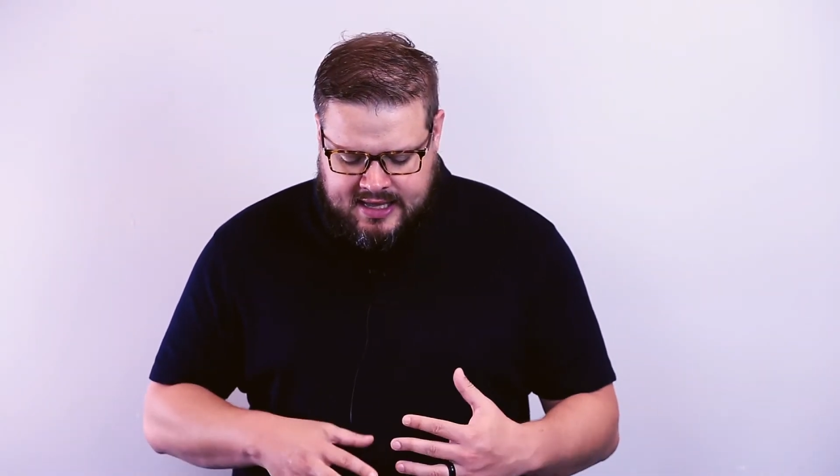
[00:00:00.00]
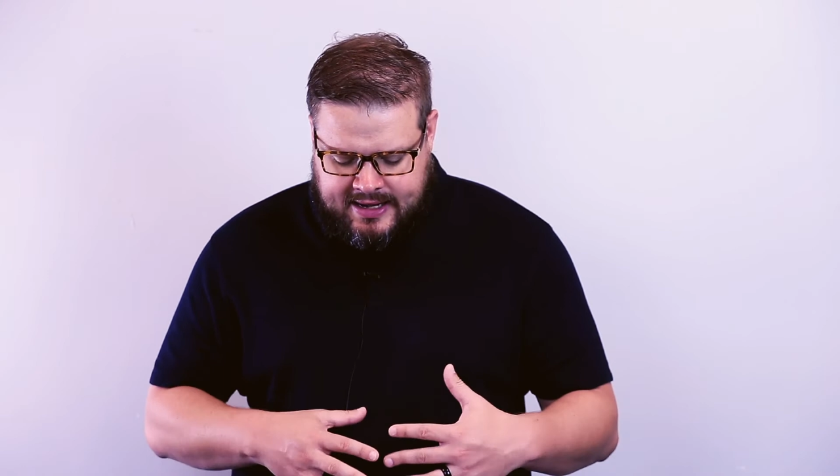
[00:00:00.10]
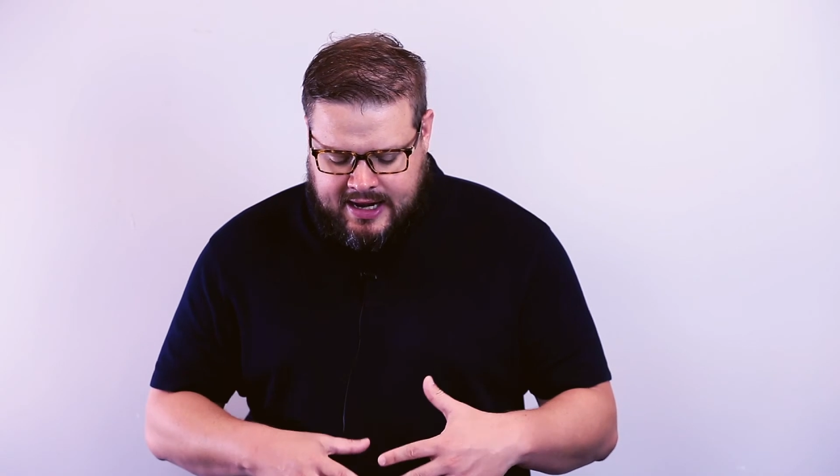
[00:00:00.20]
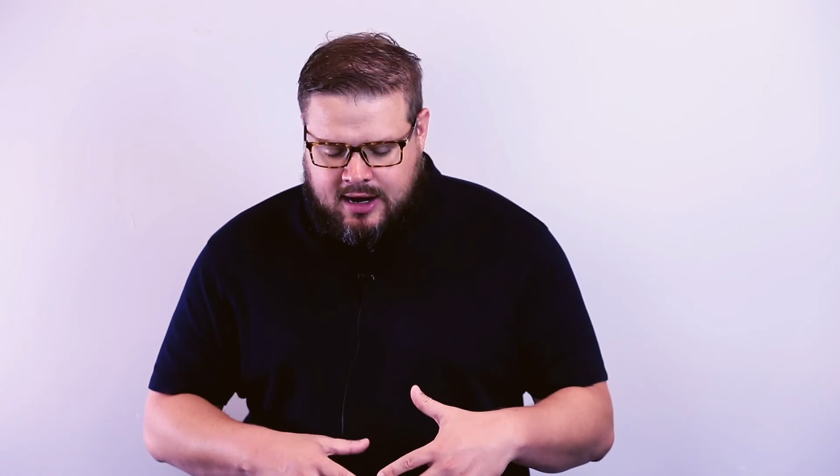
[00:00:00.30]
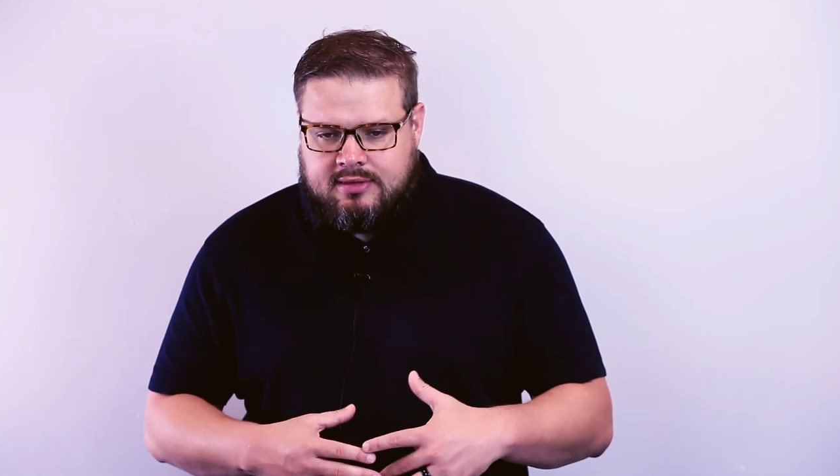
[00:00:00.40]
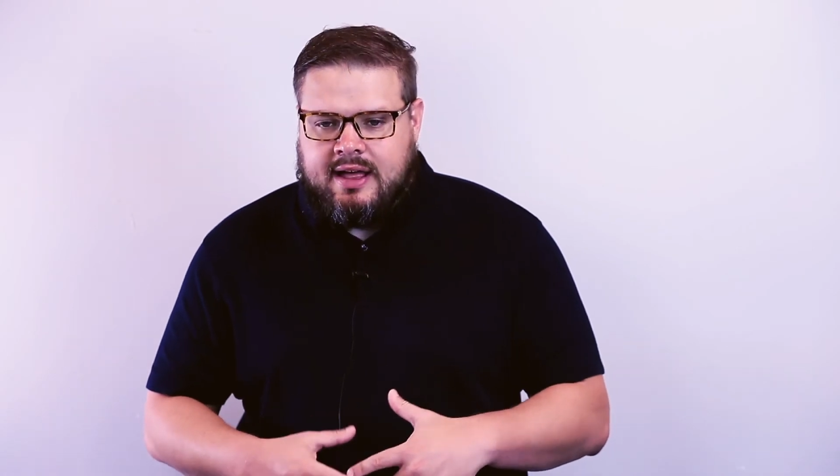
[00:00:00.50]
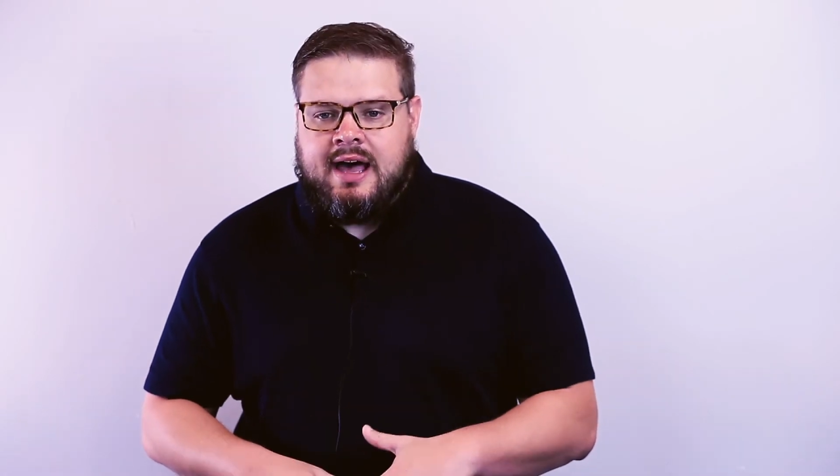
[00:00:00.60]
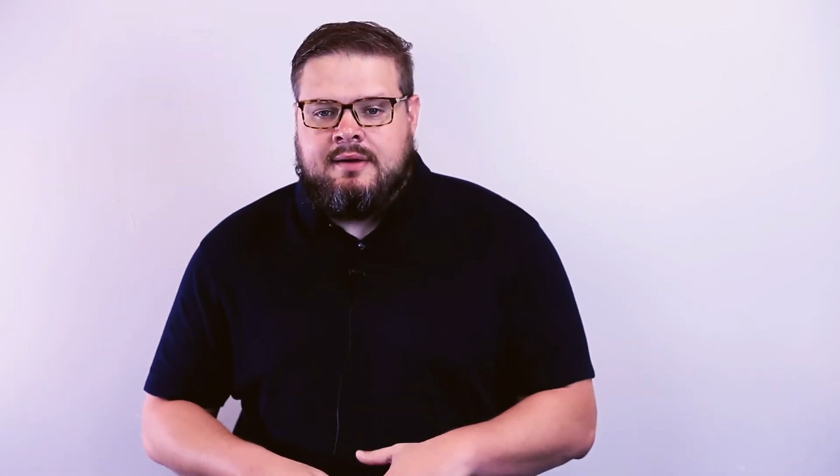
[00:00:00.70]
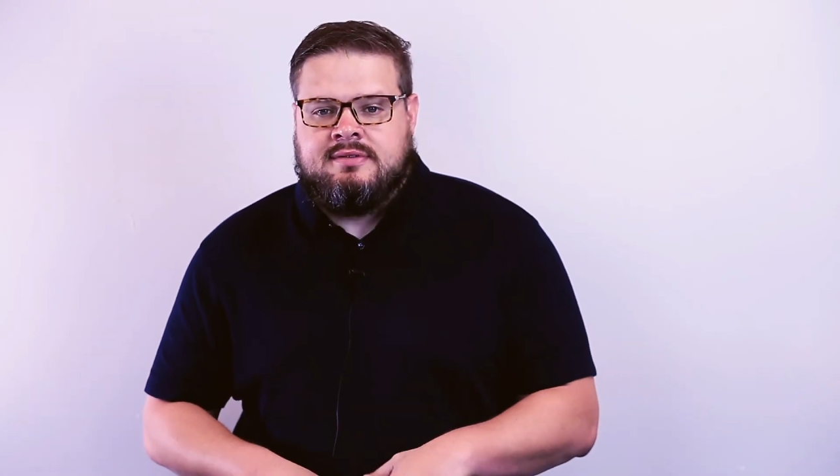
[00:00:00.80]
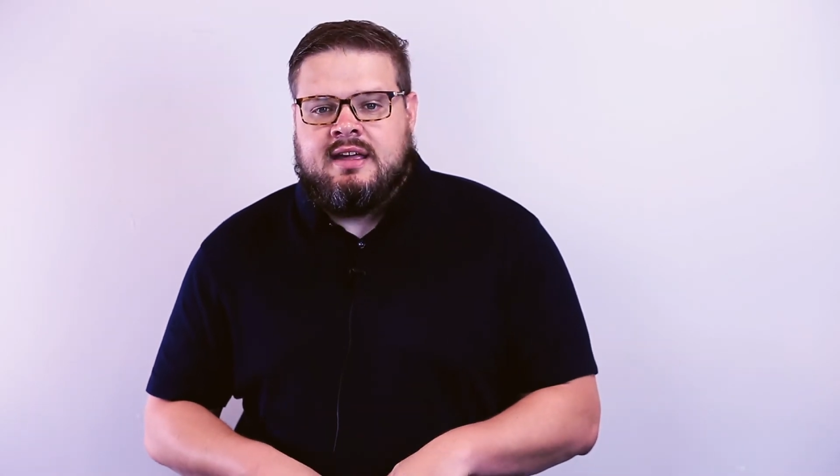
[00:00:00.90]
in our
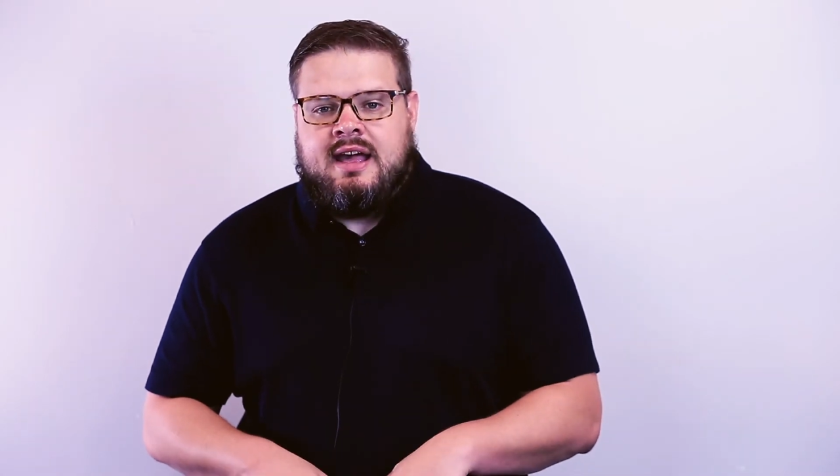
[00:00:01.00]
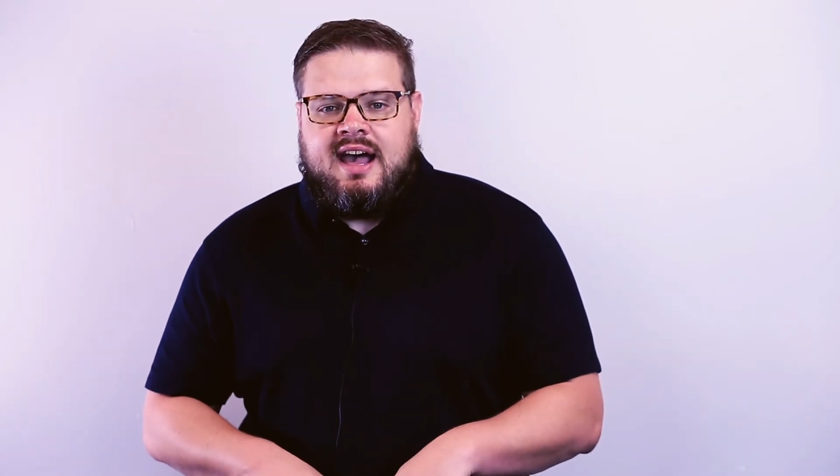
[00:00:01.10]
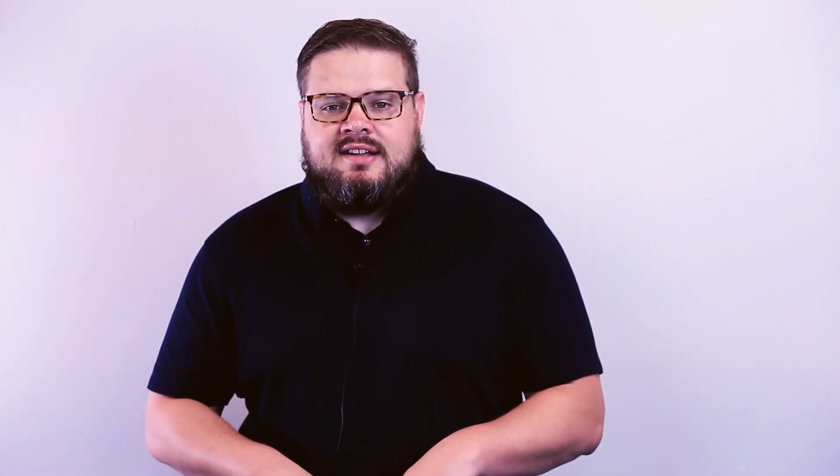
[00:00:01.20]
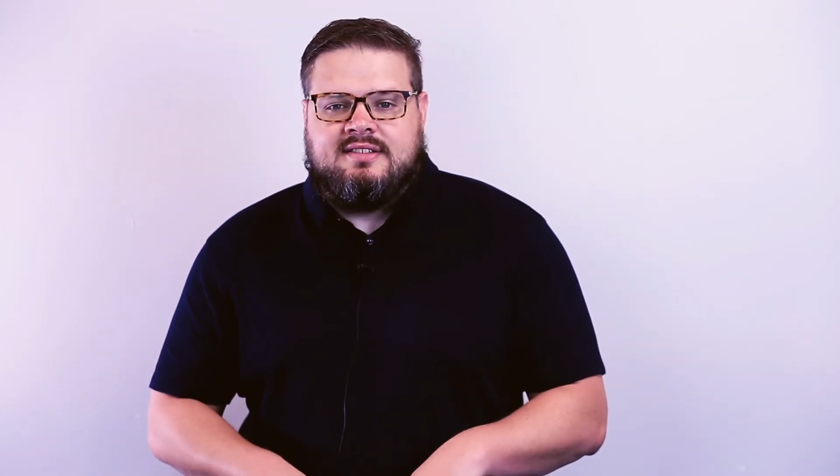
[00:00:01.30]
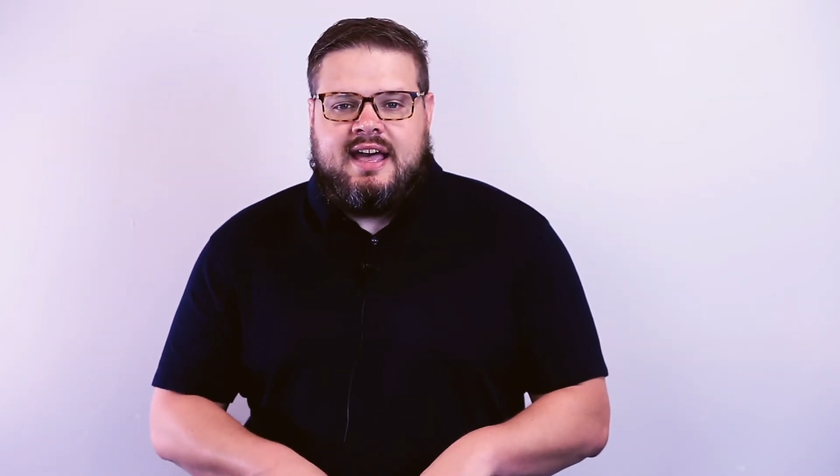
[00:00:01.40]
lives as